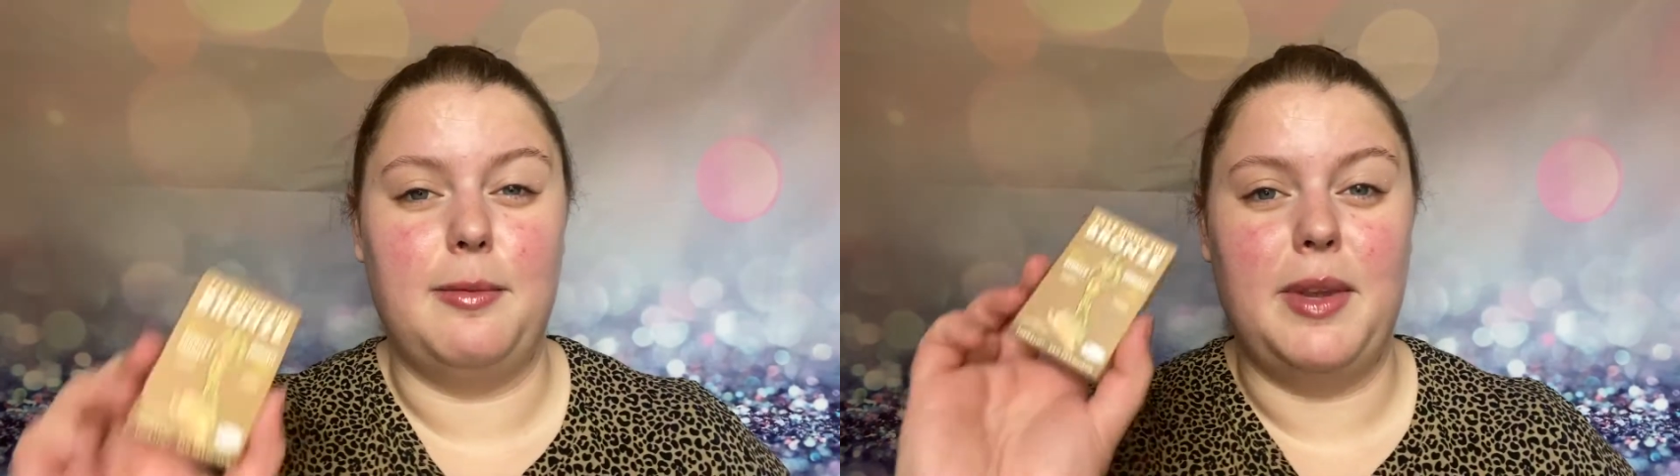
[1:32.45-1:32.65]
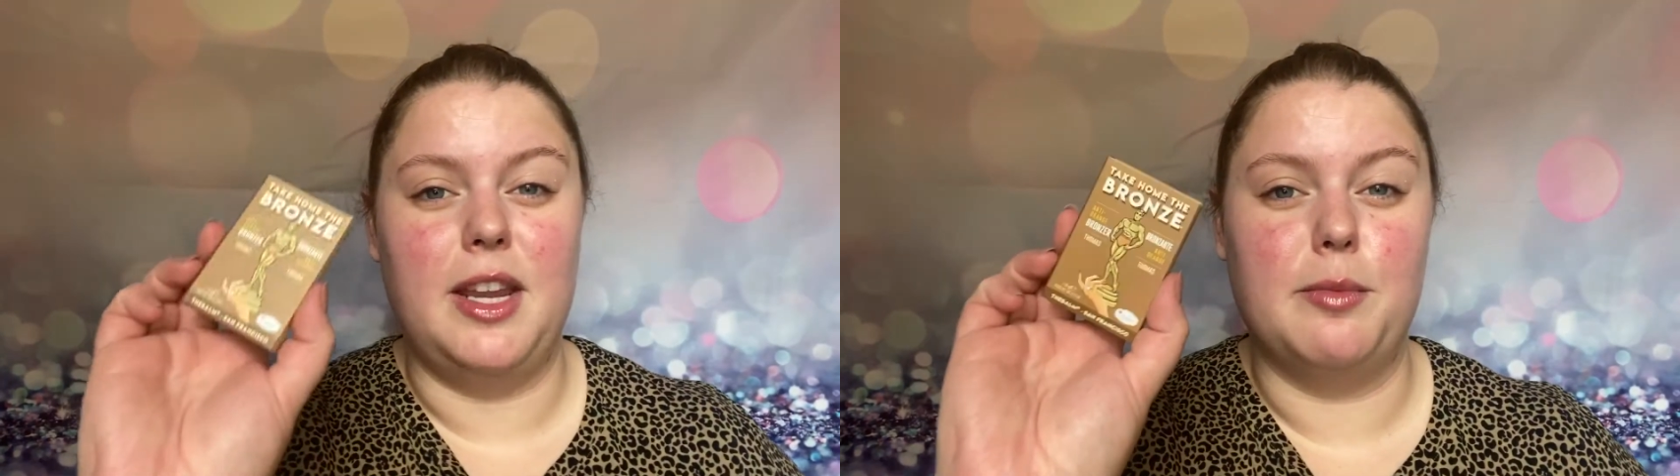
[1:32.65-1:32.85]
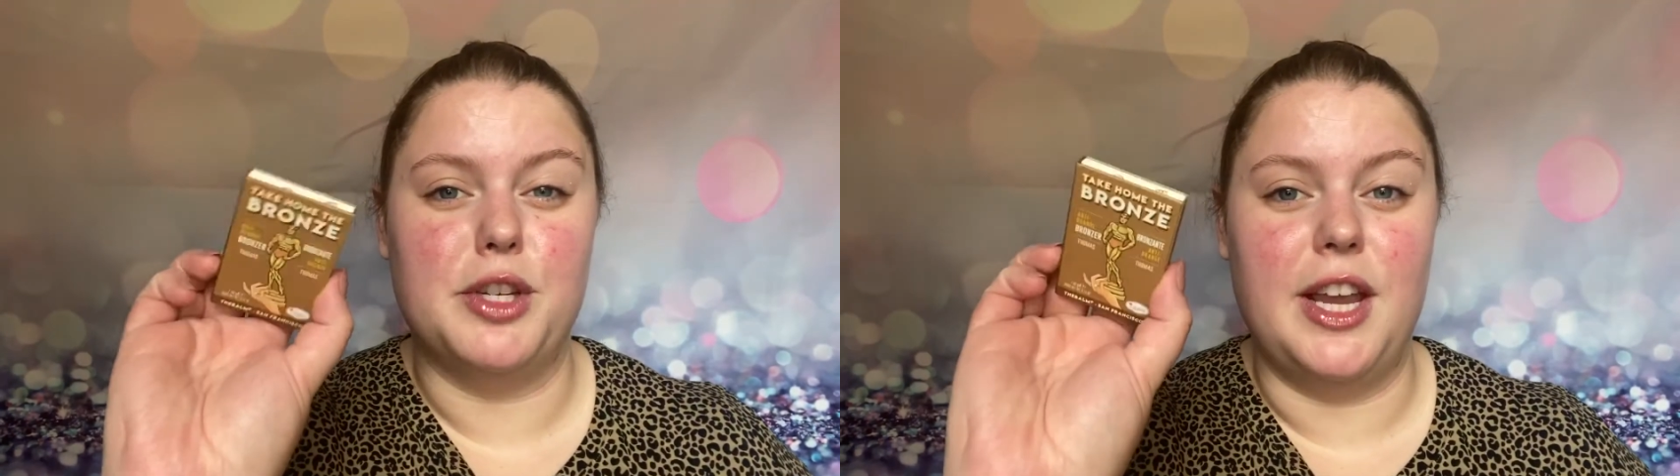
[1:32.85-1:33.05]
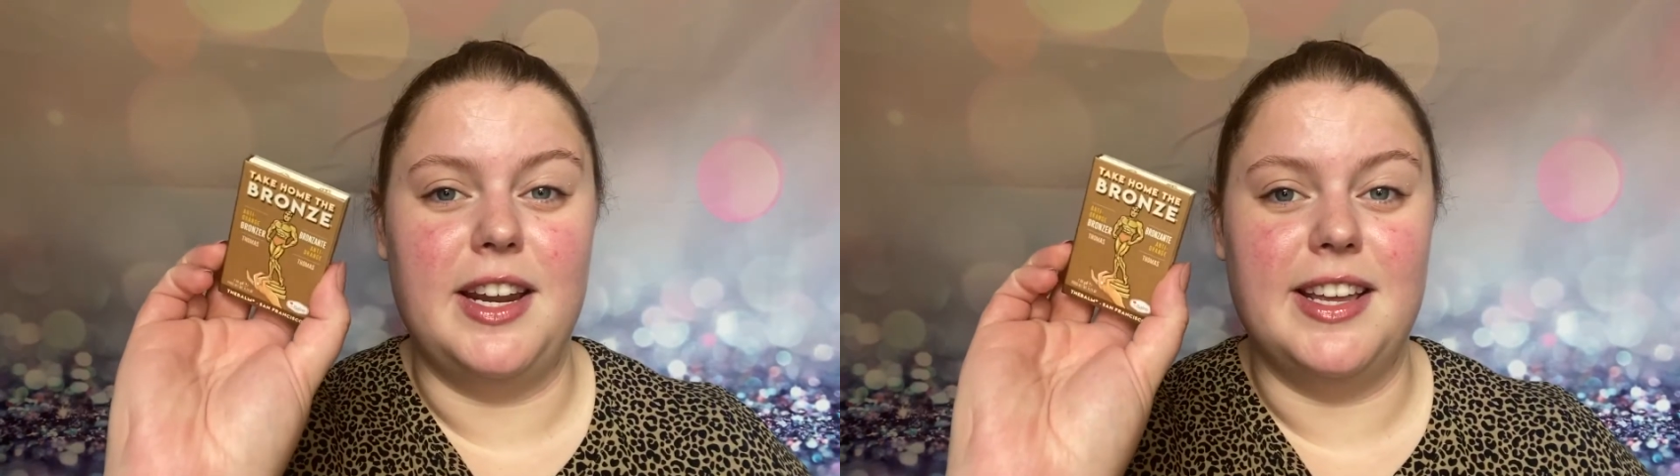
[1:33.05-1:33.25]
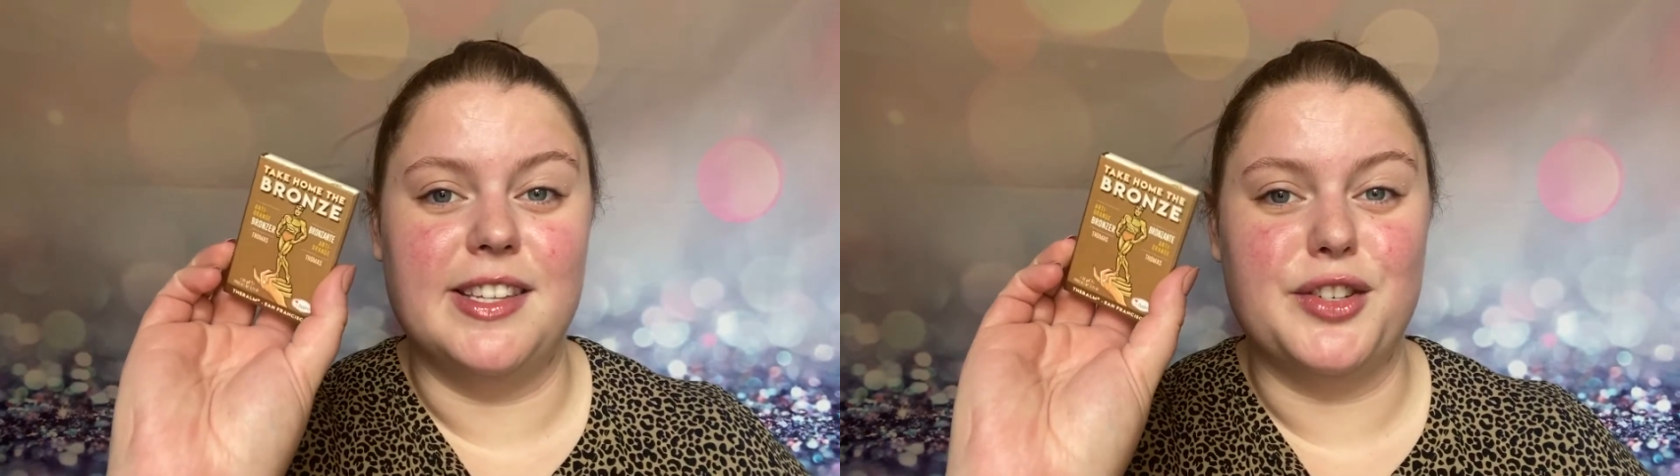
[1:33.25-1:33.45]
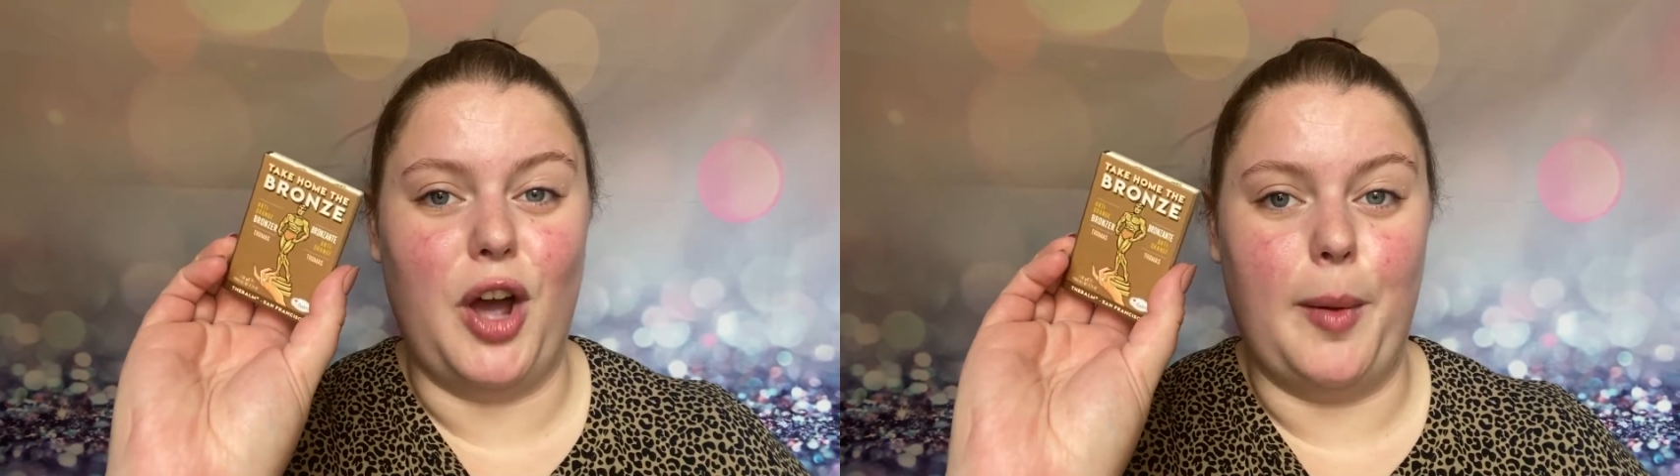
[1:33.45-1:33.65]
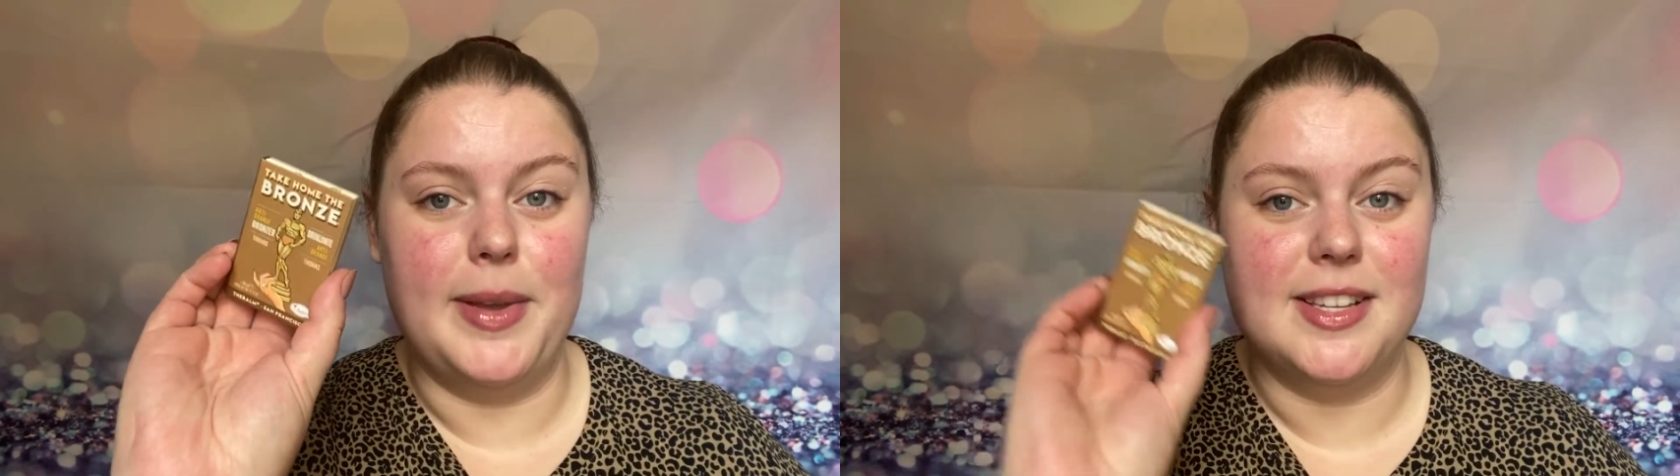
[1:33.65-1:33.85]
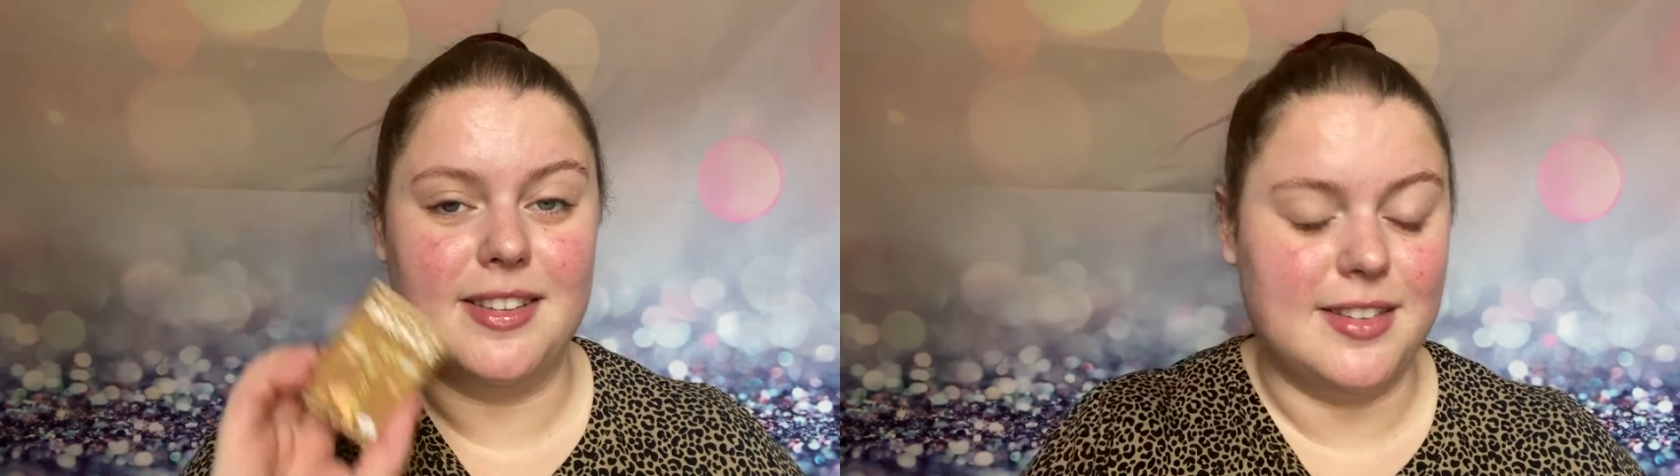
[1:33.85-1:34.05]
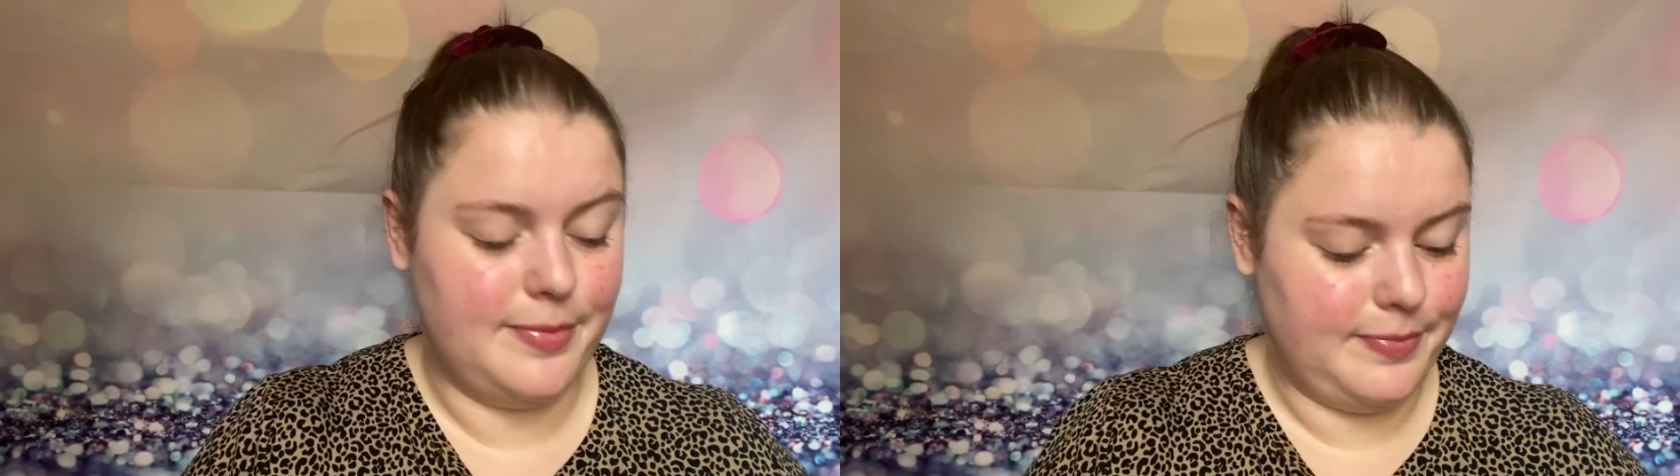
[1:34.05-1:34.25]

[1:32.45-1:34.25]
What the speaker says: medium shade is Thomas.